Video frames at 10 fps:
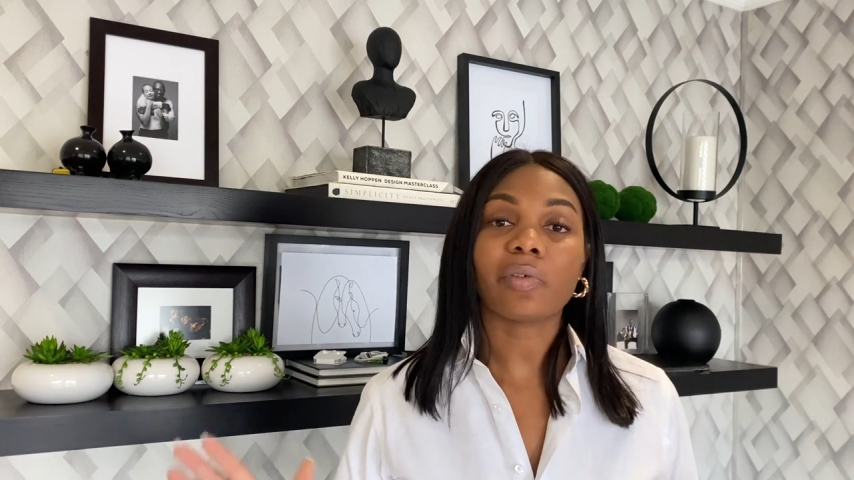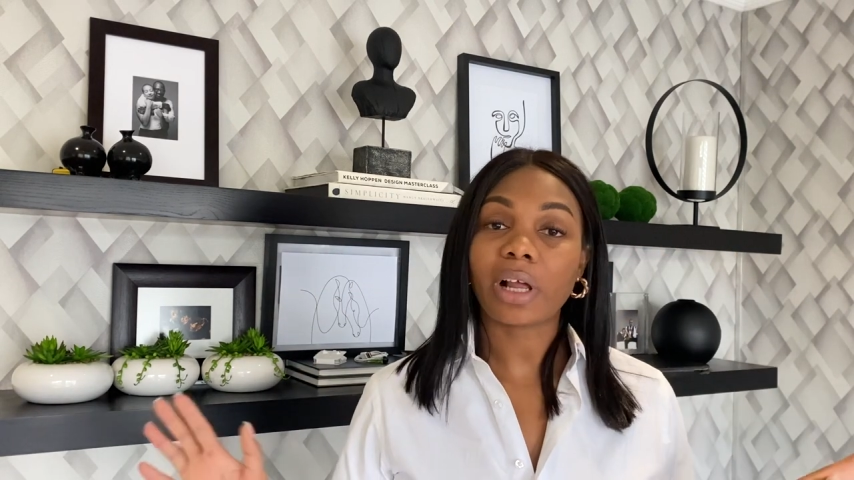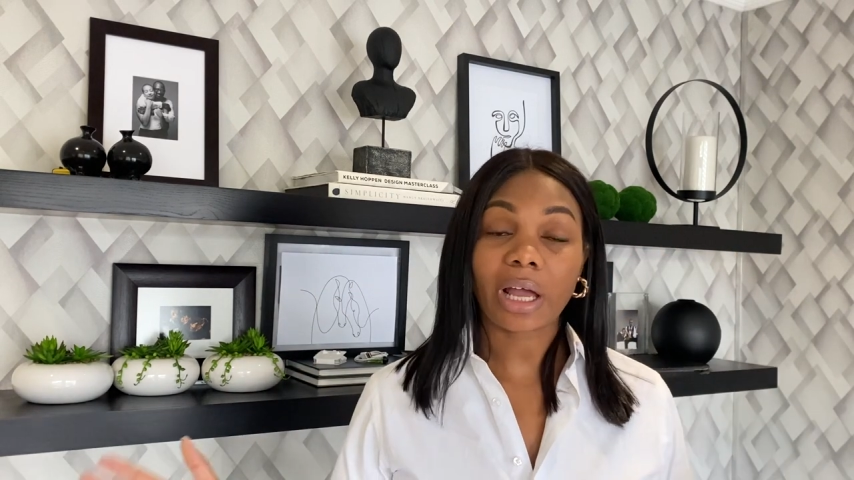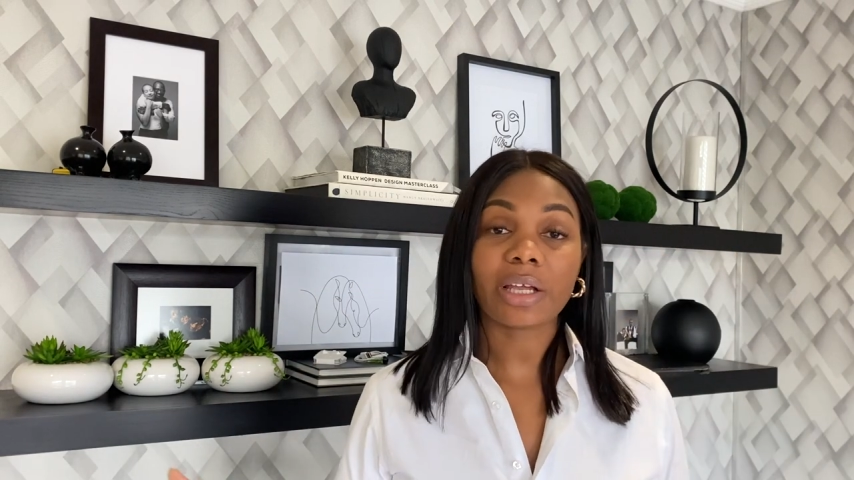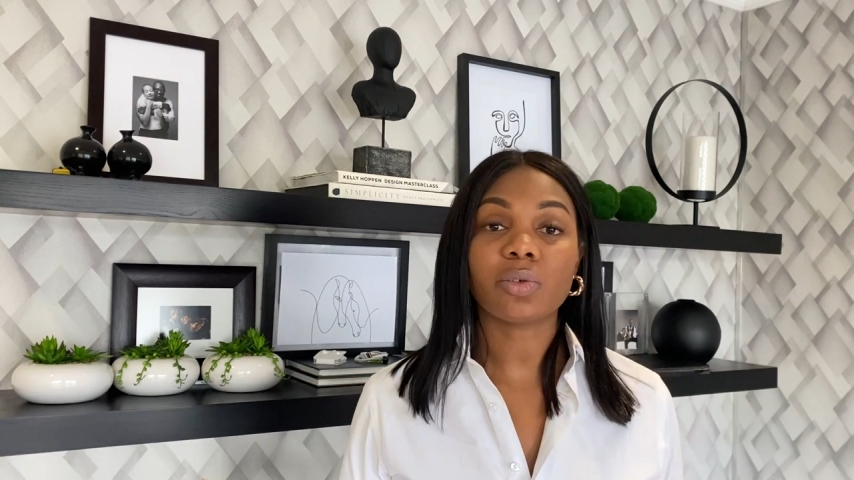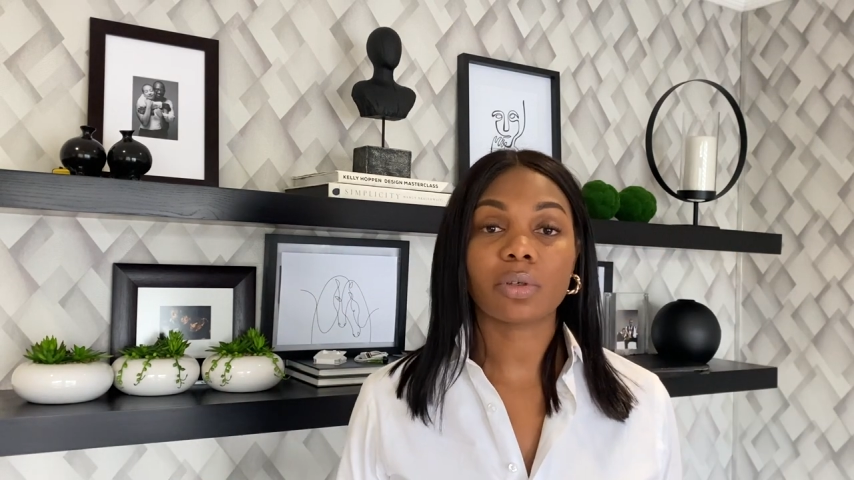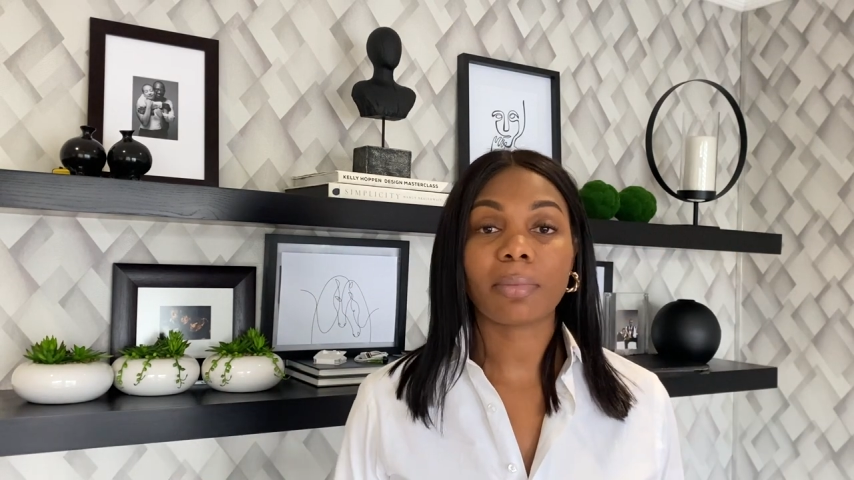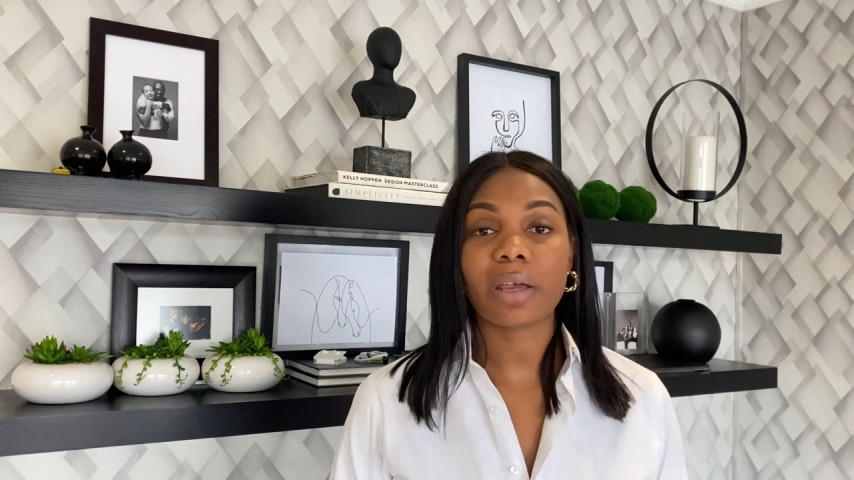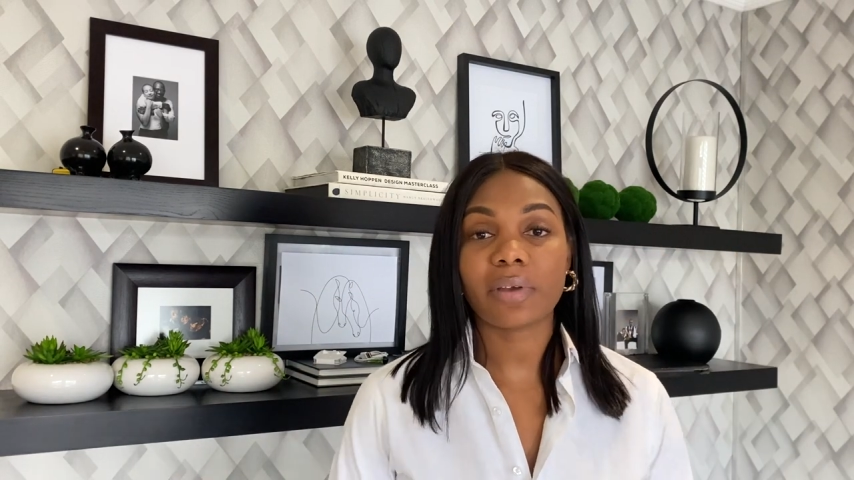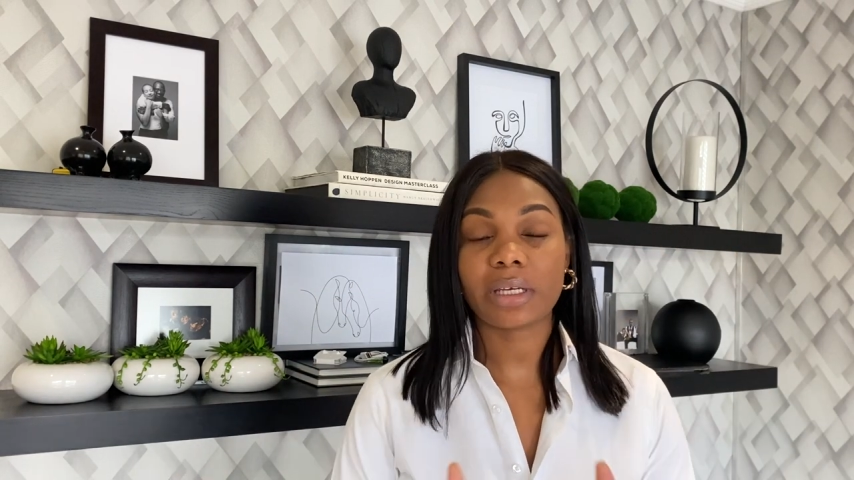like I do at
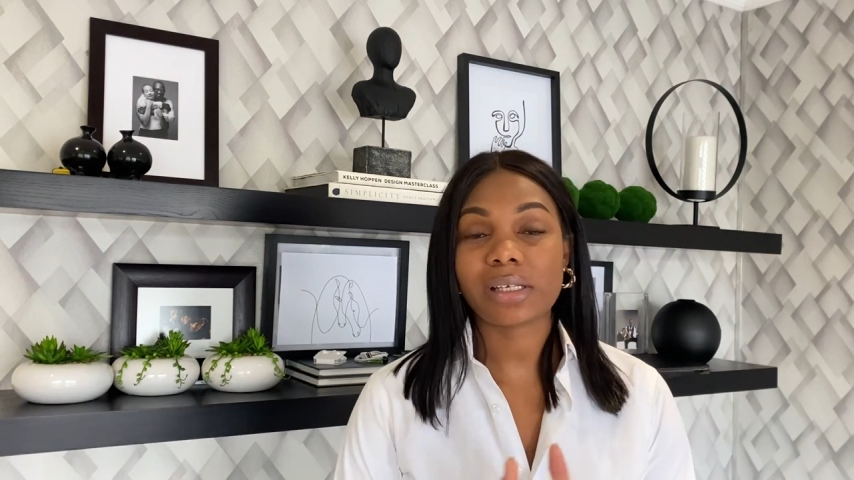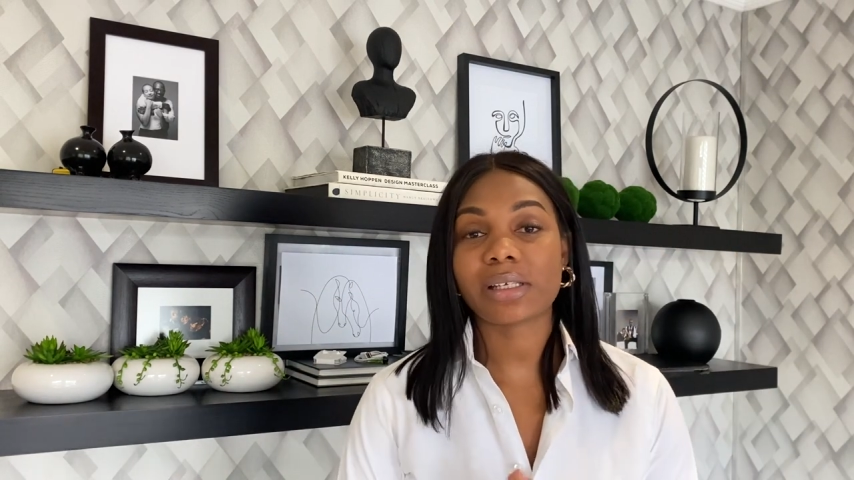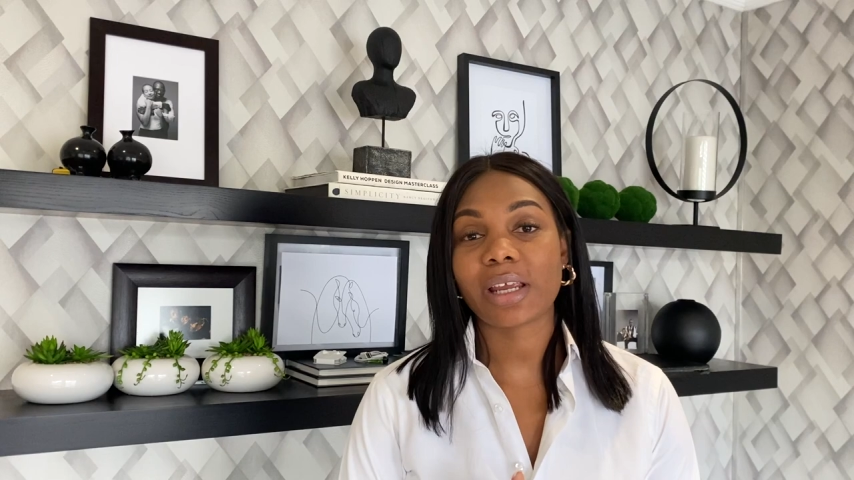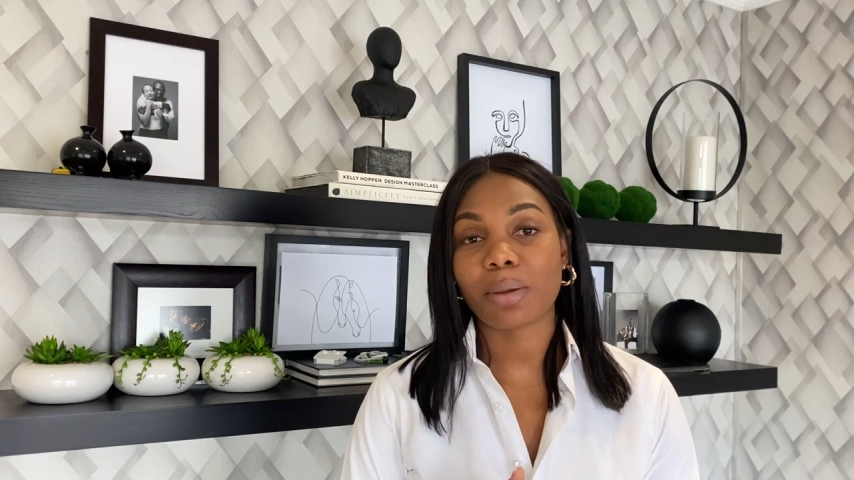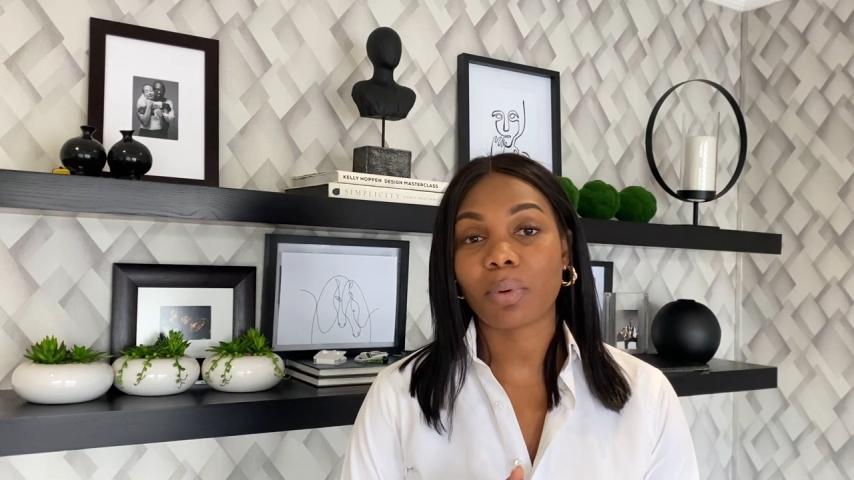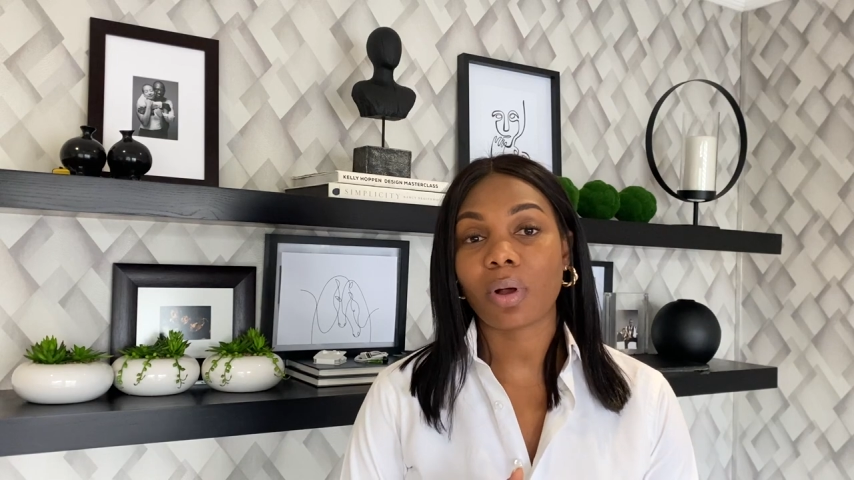my vanity table.